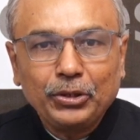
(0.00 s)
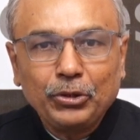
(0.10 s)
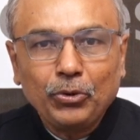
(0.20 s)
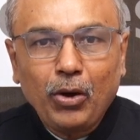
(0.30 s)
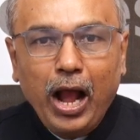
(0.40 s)

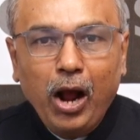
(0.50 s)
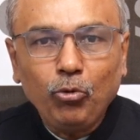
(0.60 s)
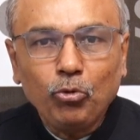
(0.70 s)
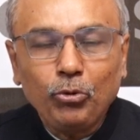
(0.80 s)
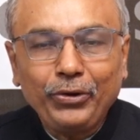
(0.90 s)
how
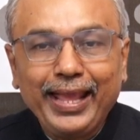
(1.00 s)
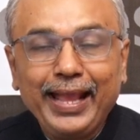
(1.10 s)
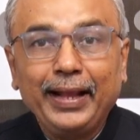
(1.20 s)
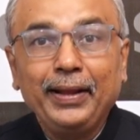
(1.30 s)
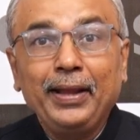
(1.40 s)
to
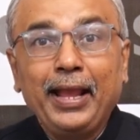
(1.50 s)
take